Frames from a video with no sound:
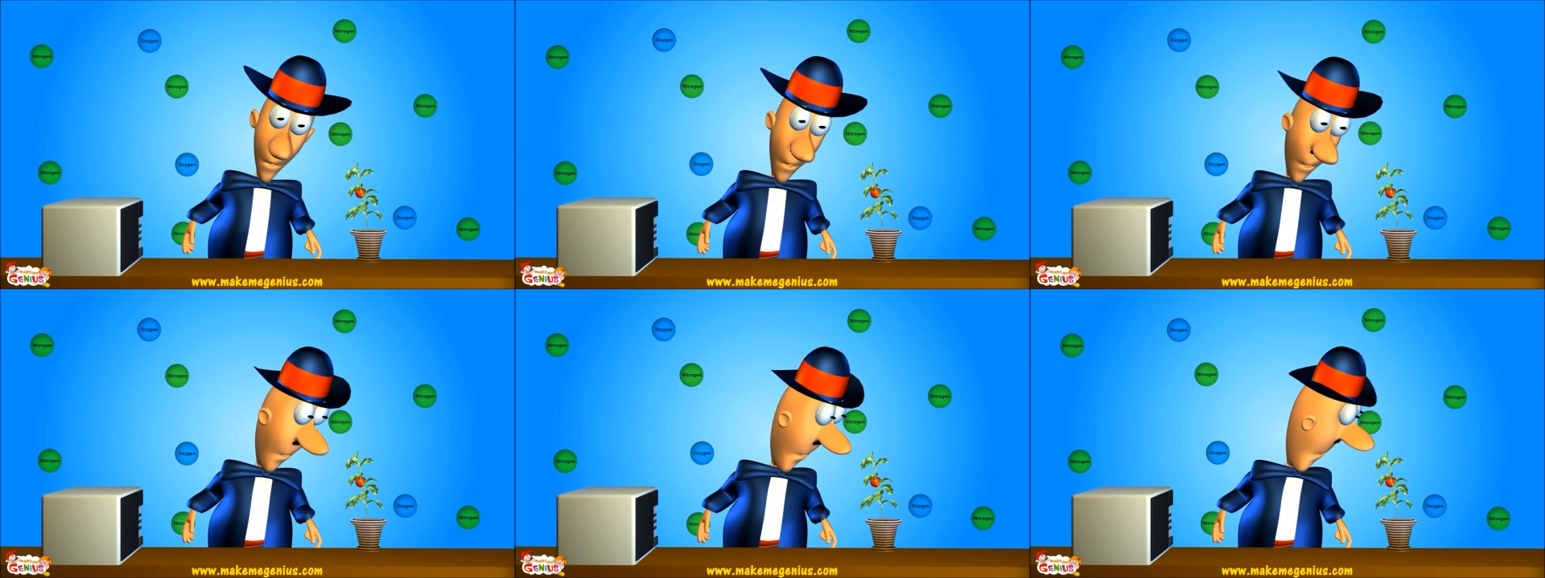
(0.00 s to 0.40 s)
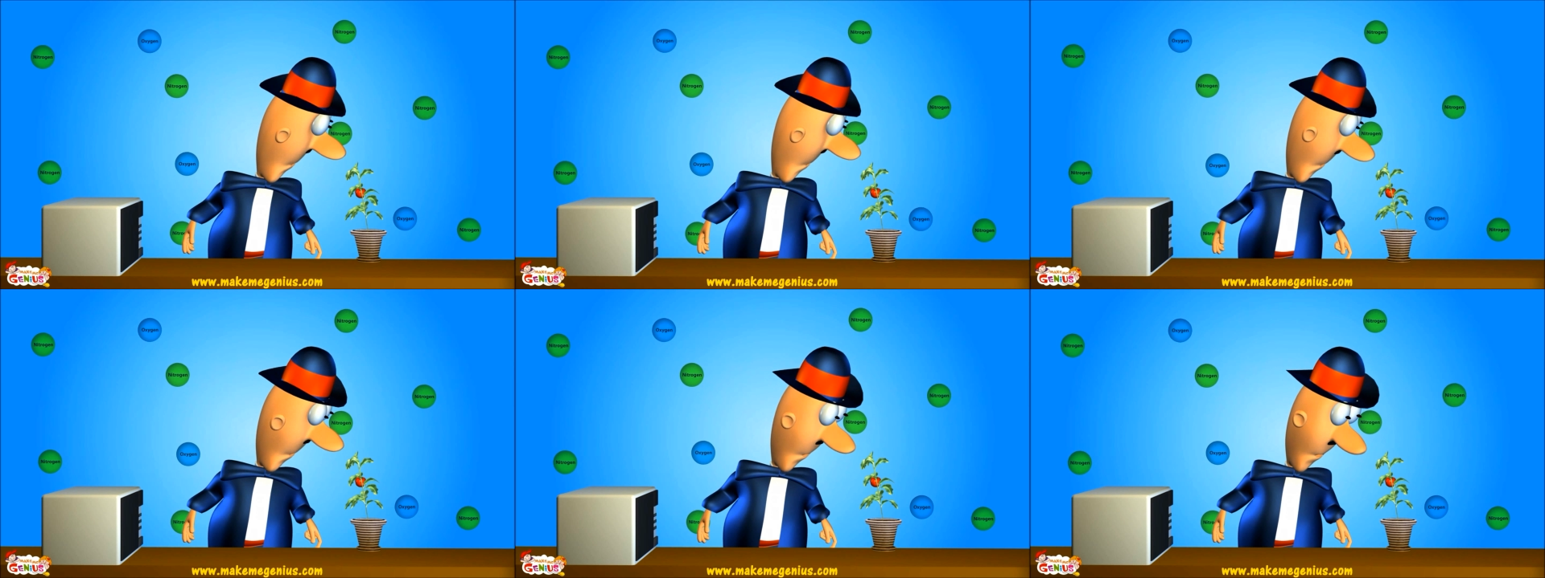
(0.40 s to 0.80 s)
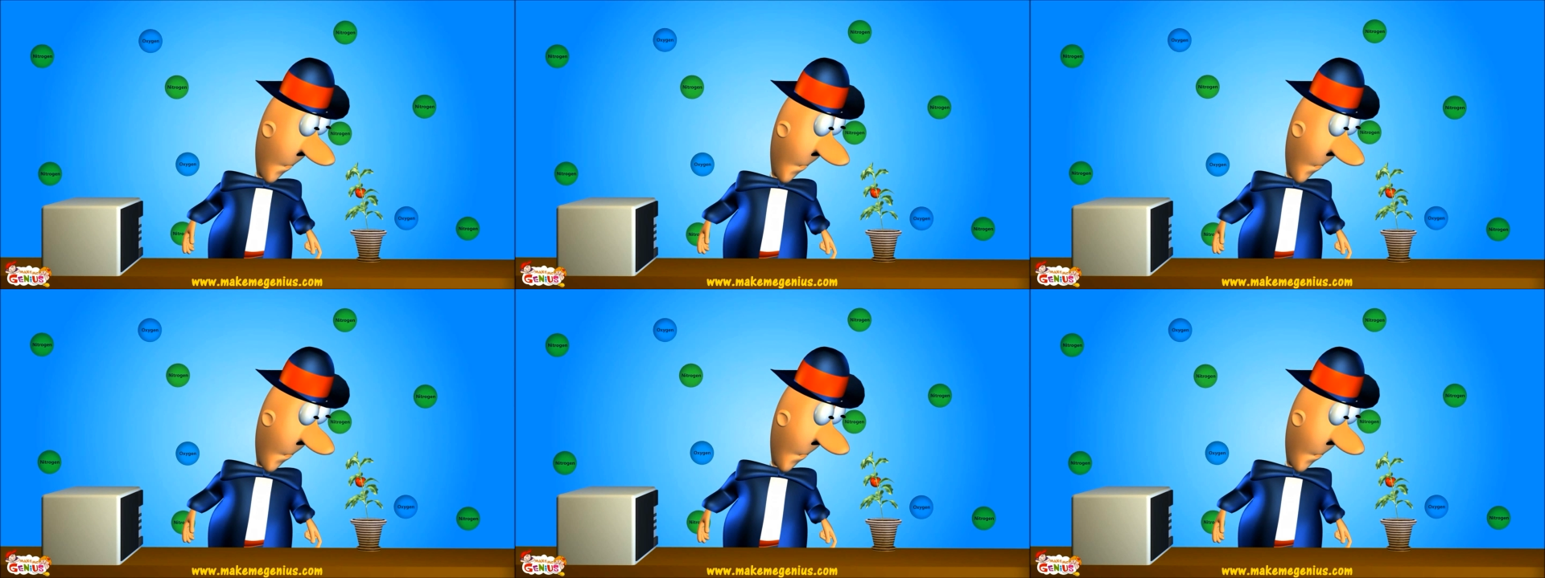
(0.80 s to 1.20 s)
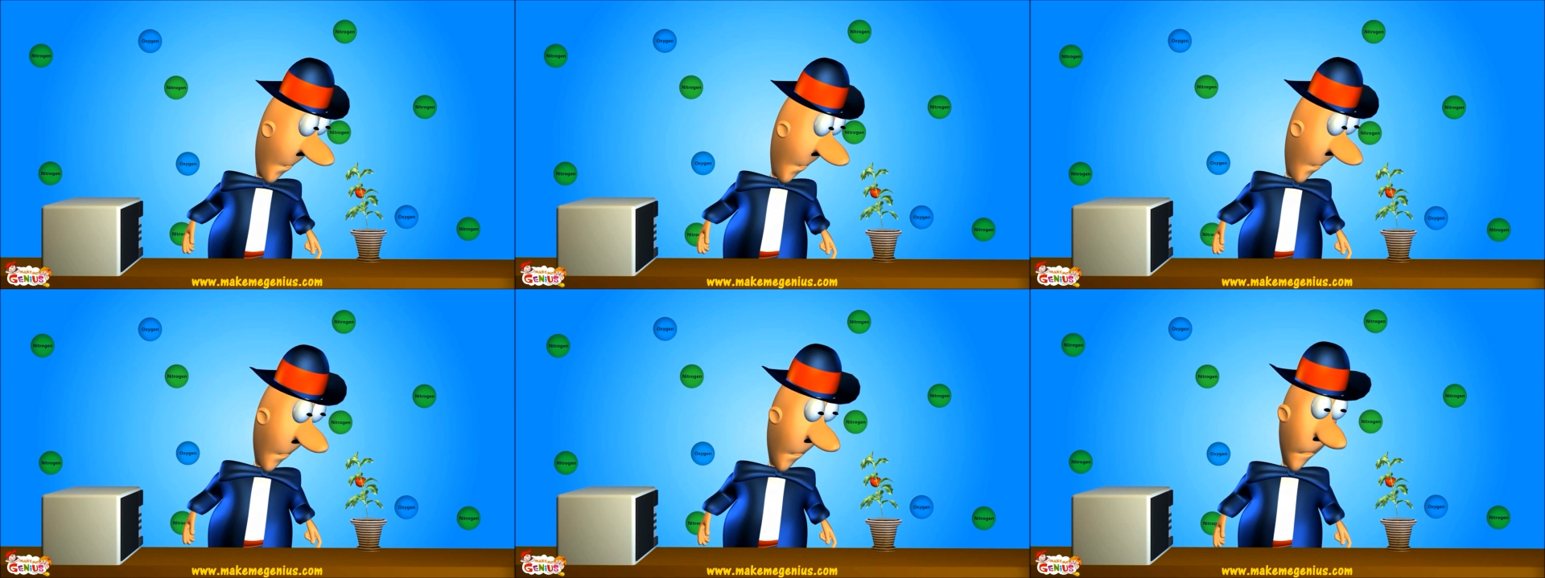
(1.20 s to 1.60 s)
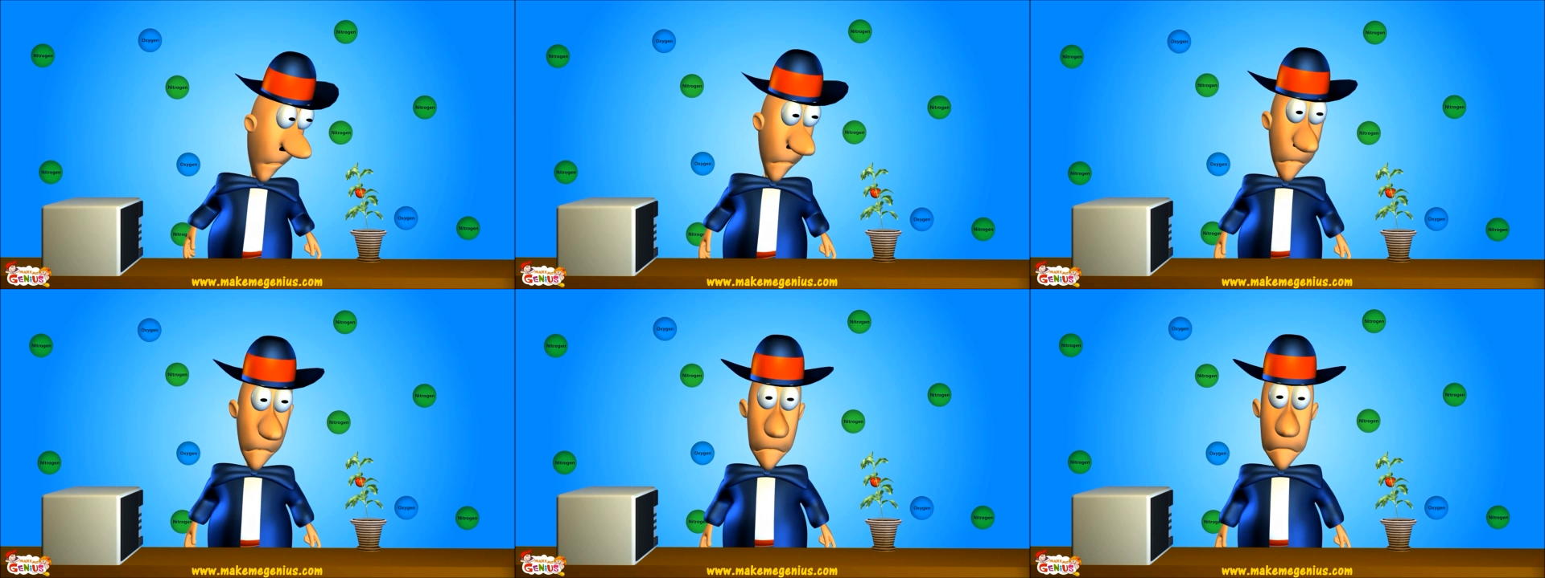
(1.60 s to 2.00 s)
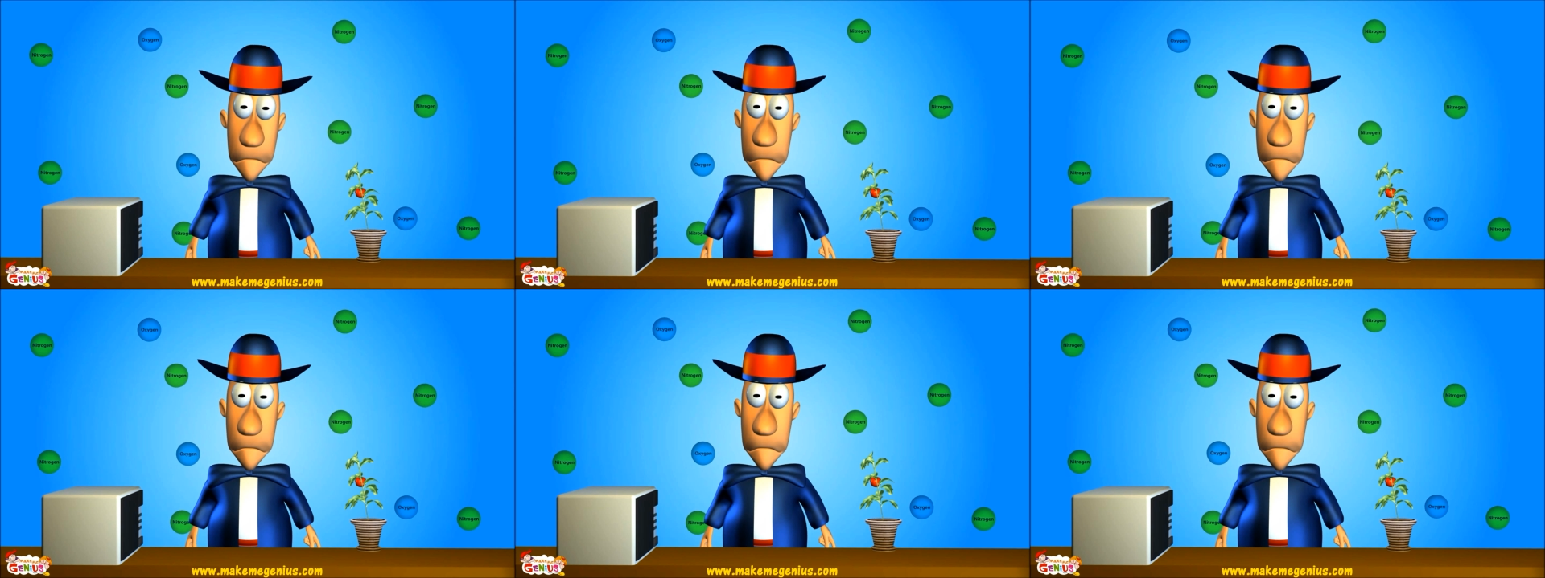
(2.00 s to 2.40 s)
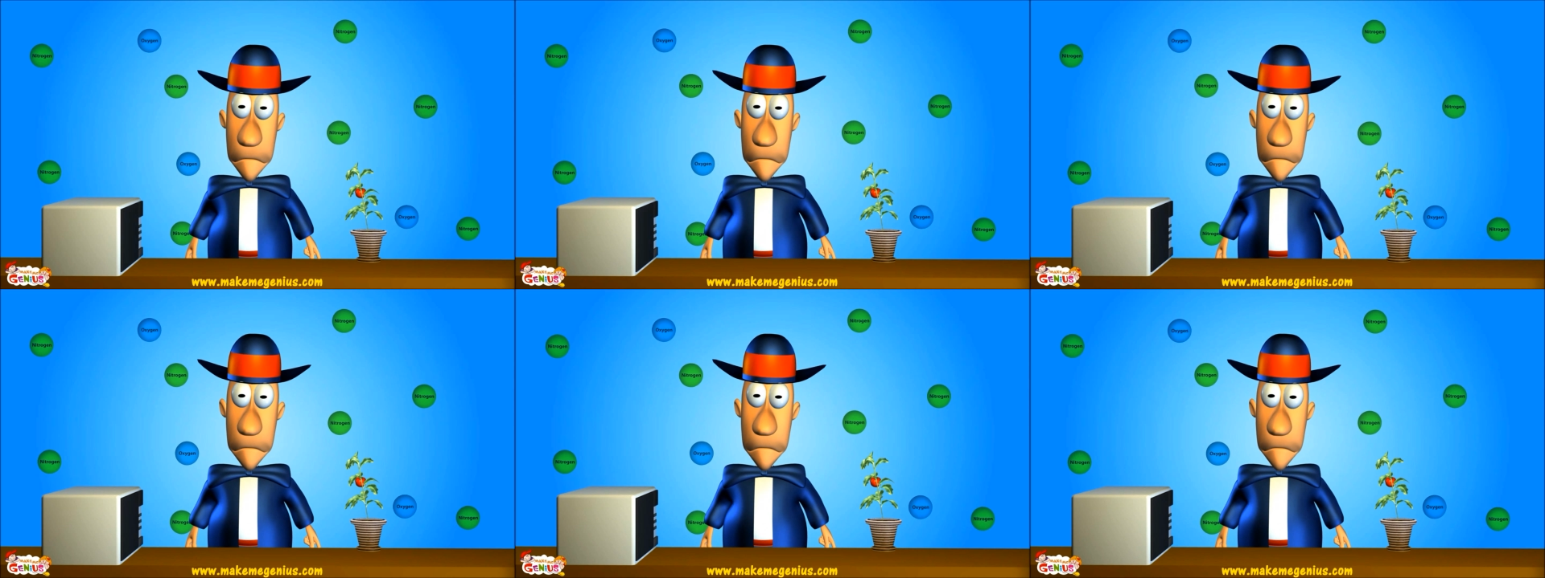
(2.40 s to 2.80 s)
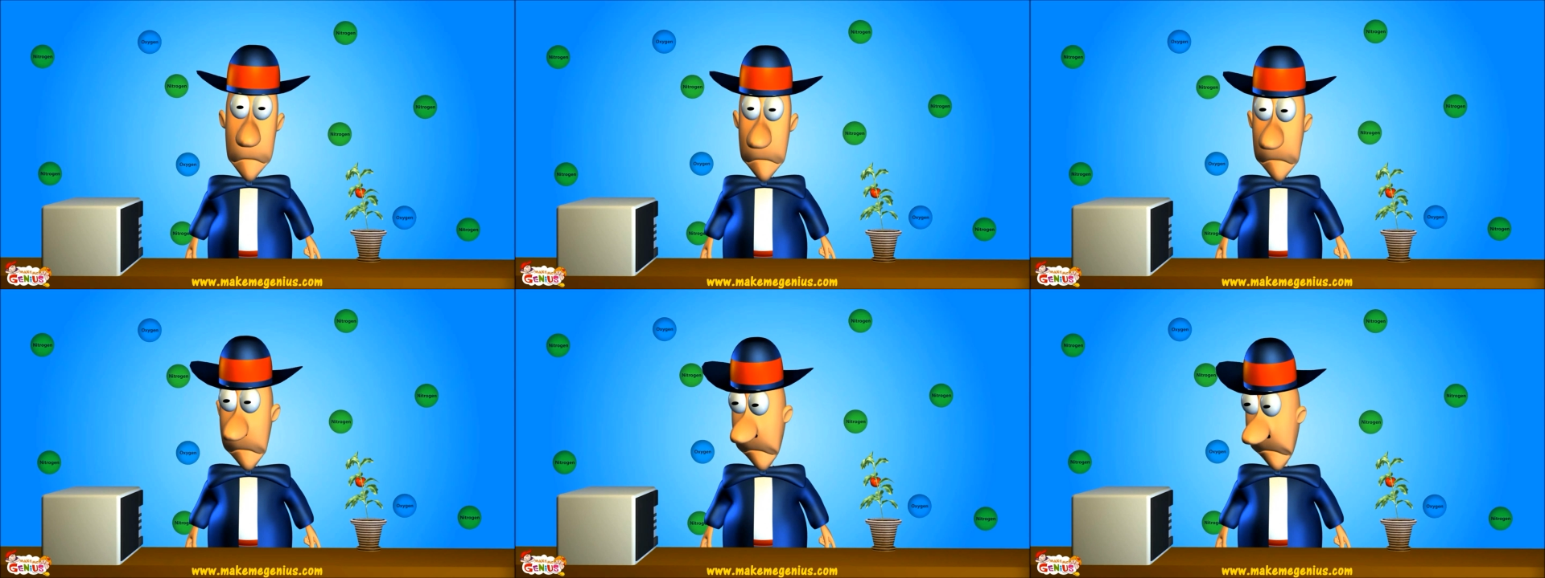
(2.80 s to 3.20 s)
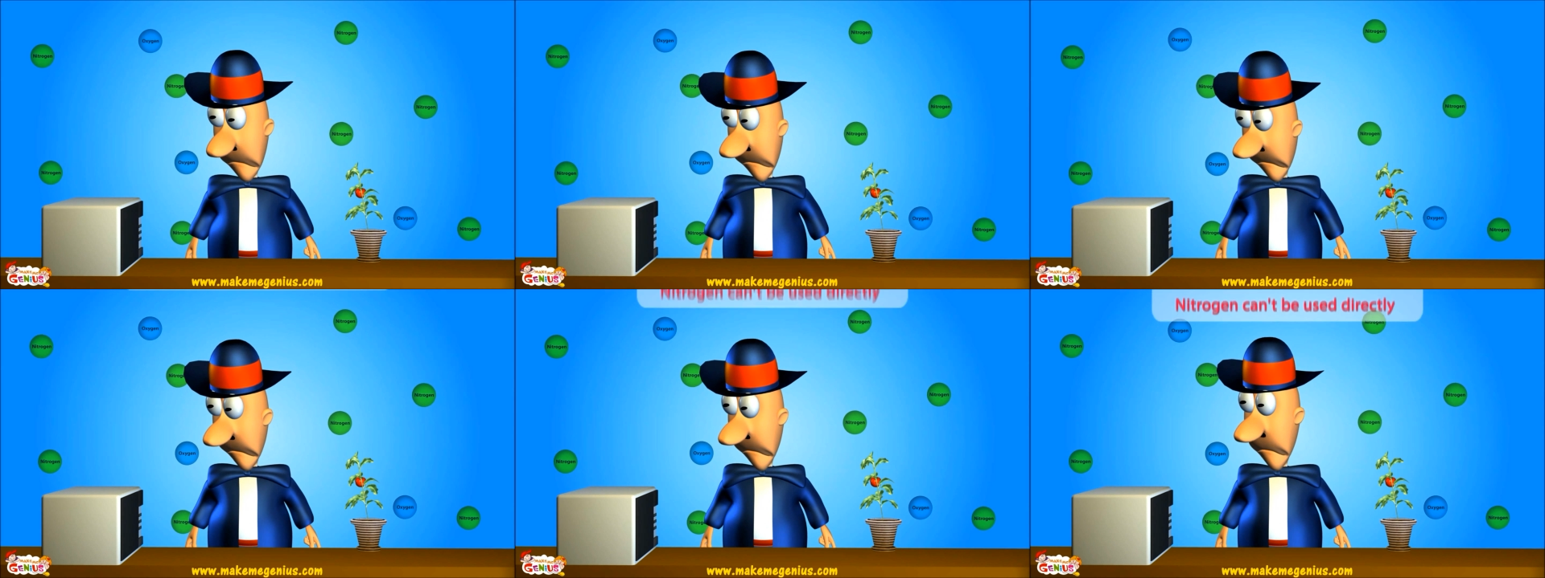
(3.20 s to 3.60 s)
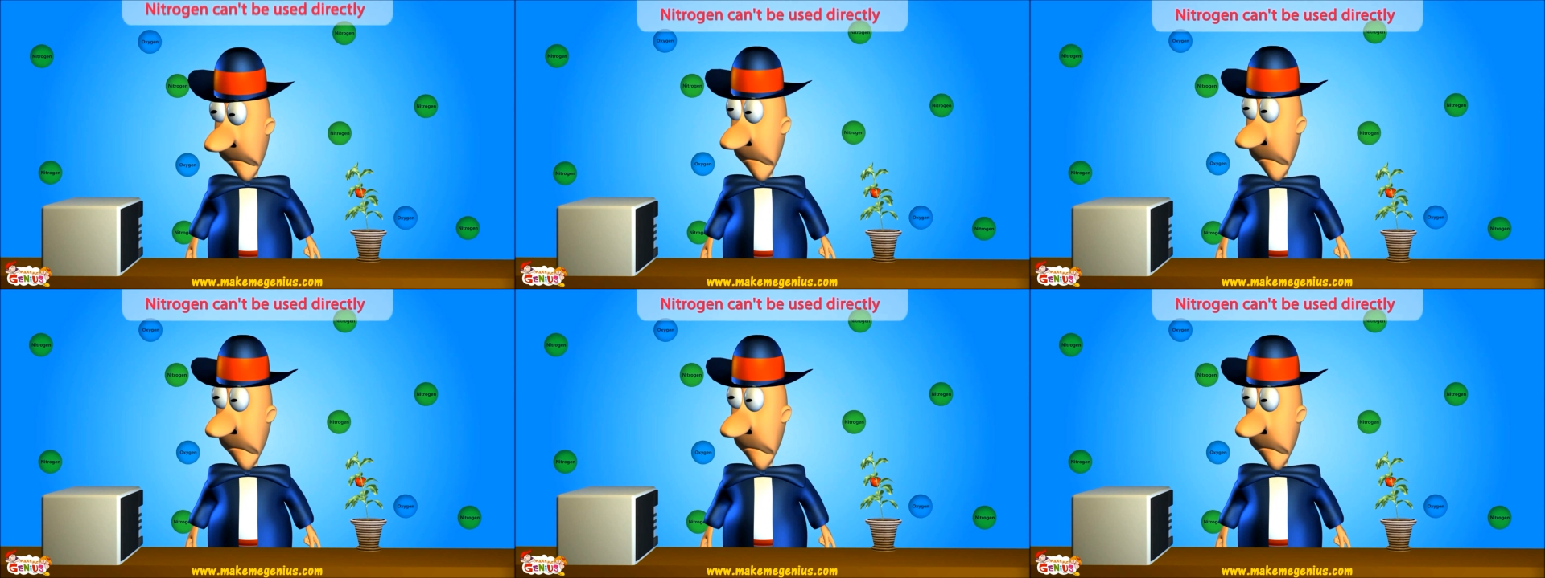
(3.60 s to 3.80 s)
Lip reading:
(no speaker visible)